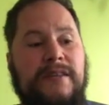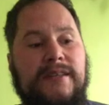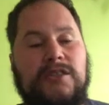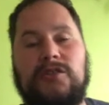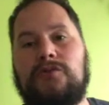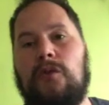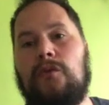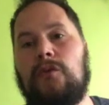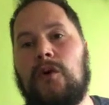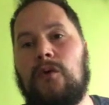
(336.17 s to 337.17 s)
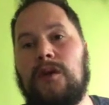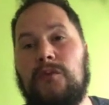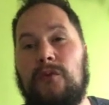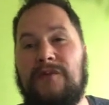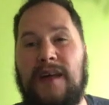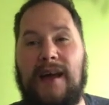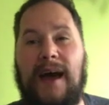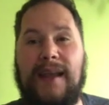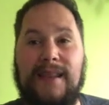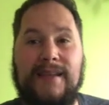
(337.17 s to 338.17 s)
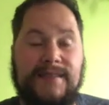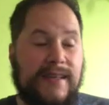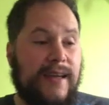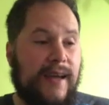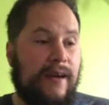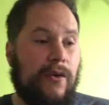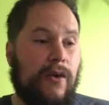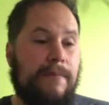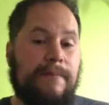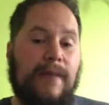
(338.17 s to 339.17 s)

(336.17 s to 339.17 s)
this is recorded with the analytic or